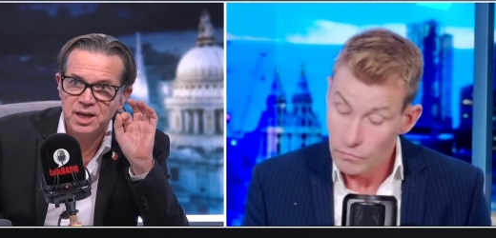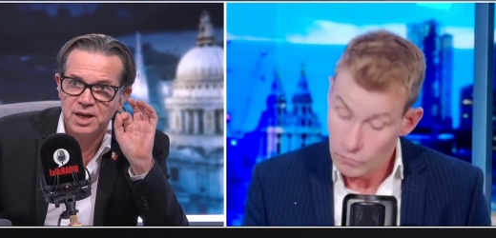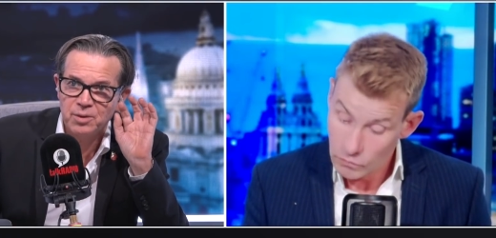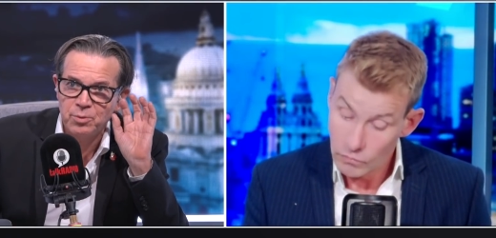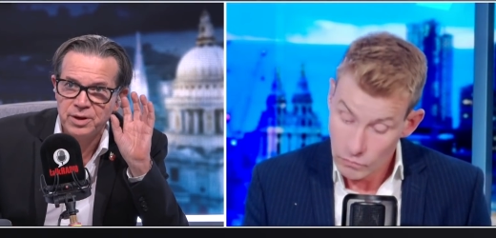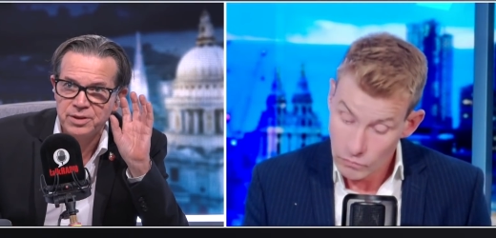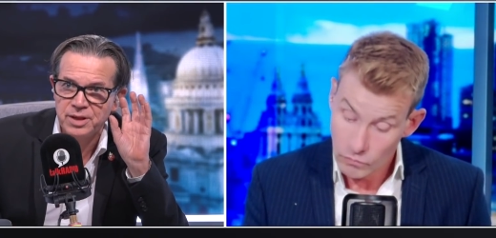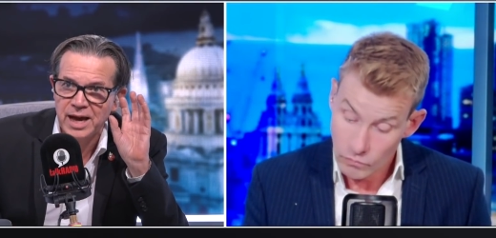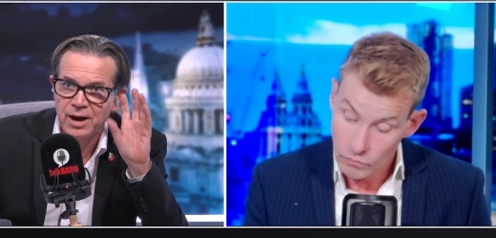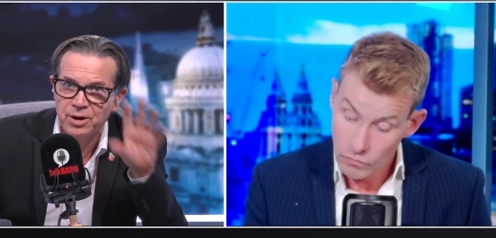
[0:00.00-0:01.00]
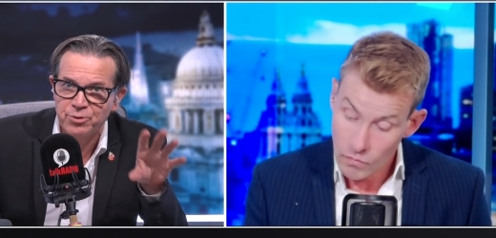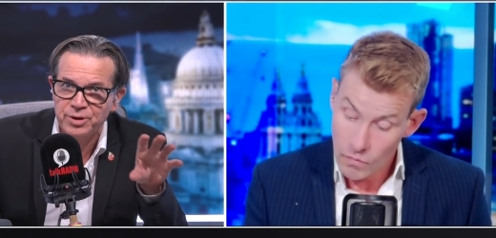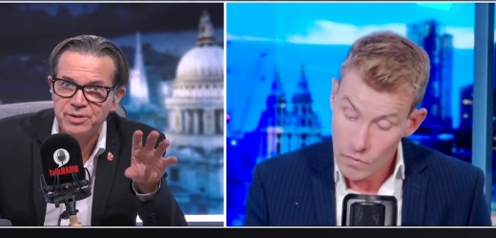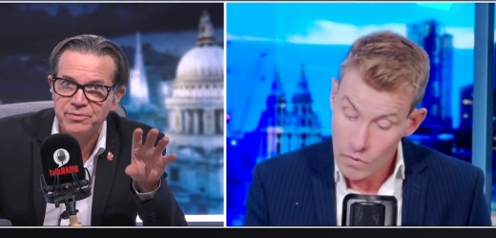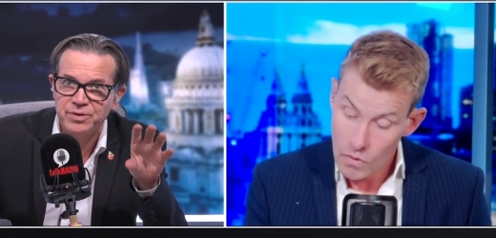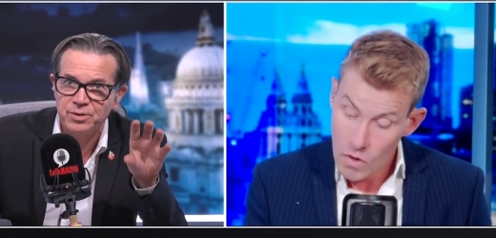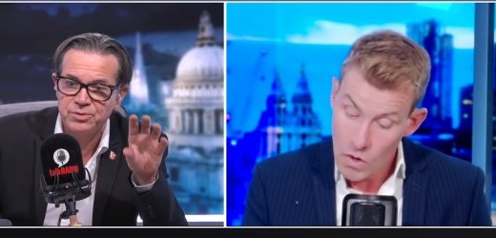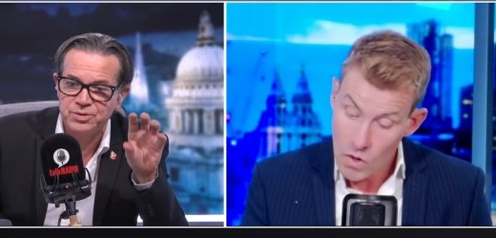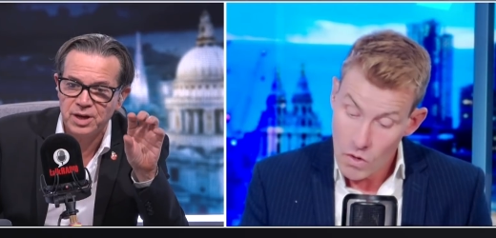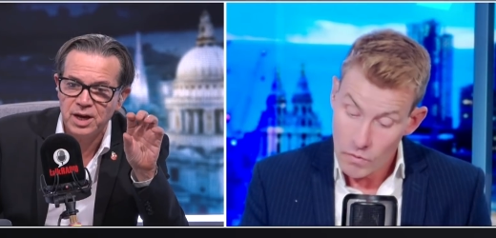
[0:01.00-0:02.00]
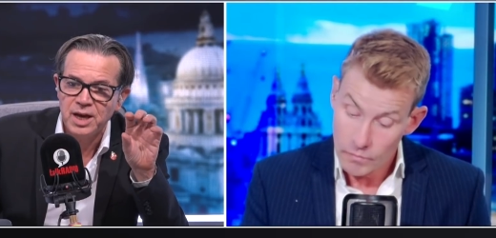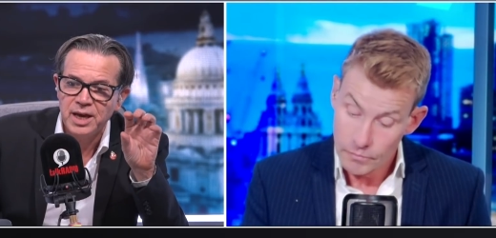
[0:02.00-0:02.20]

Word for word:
Speaker 1: uh, with our green future,